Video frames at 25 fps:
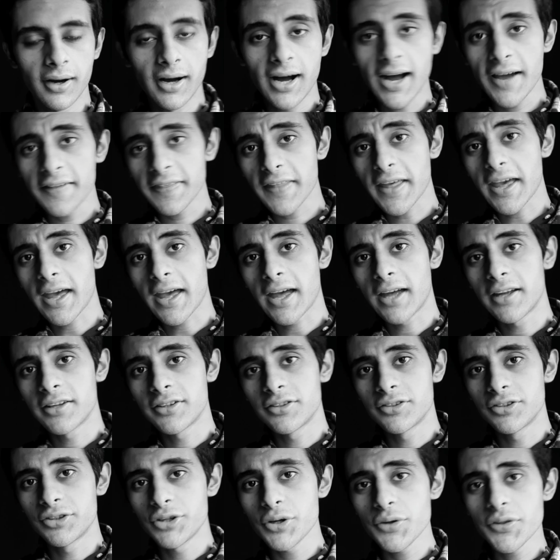Hi there!
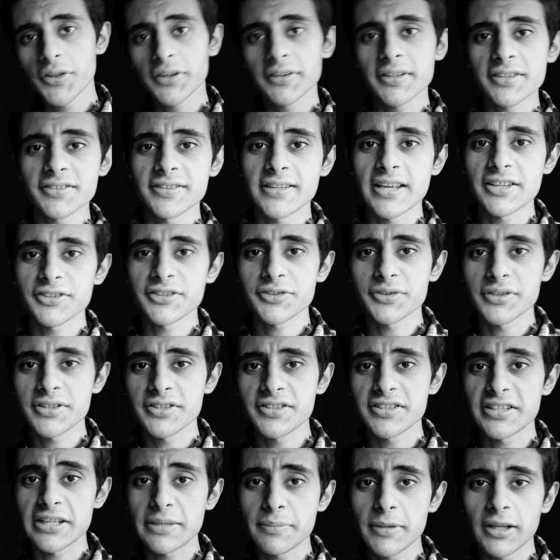Do you think that Sanskrit
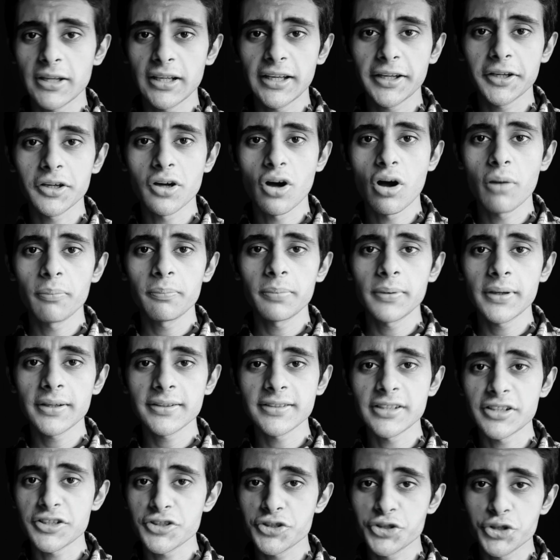is seemingly
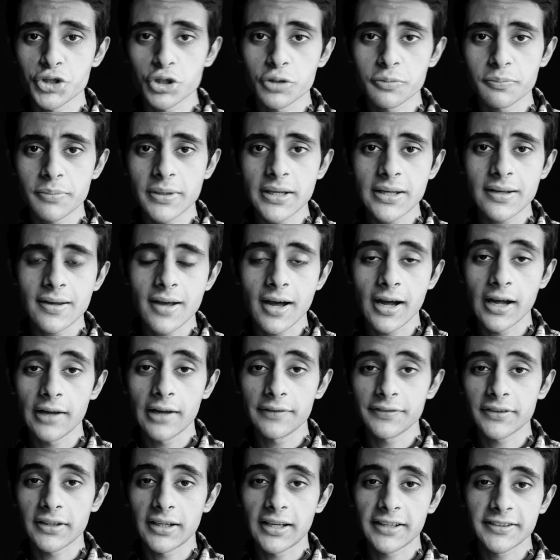complex and it shouldn't be?
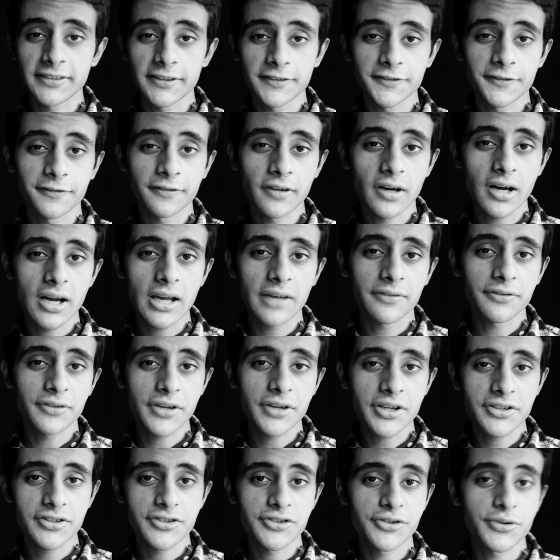I've collected 5
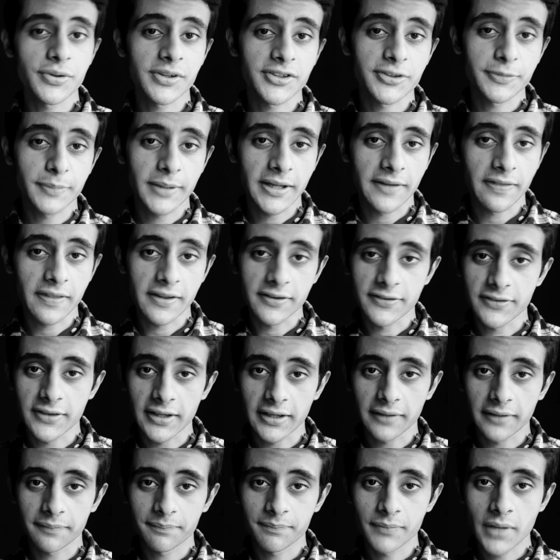reasons to explain this
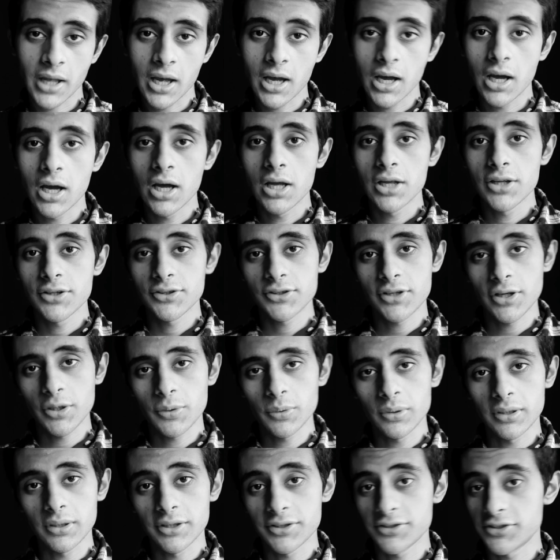thing. So
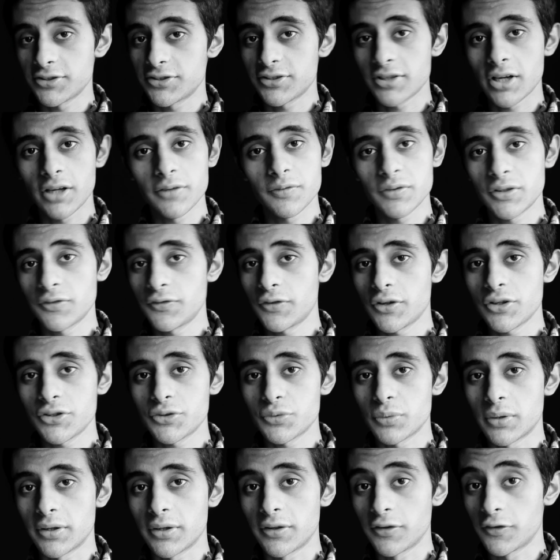let's just start with the
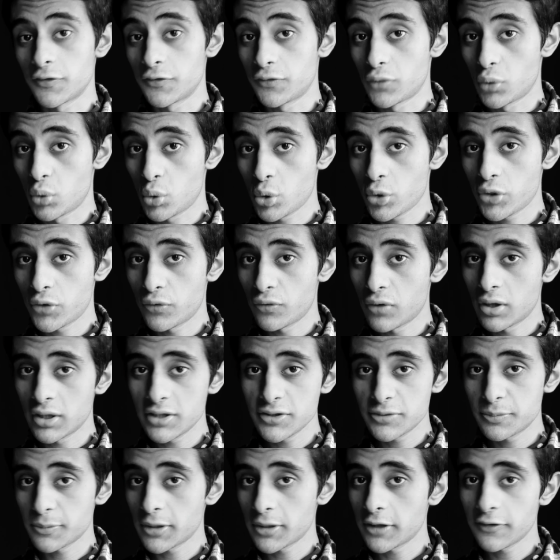first one. The fourth one
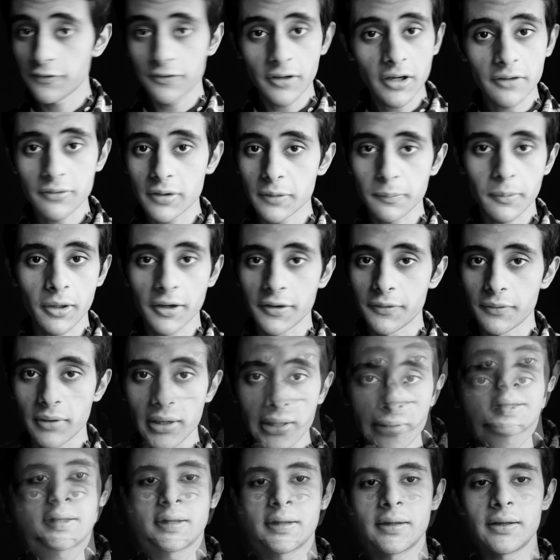is my favorite, by the
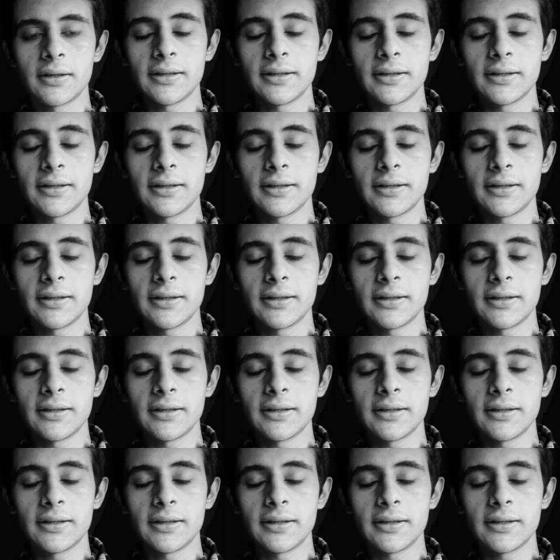way.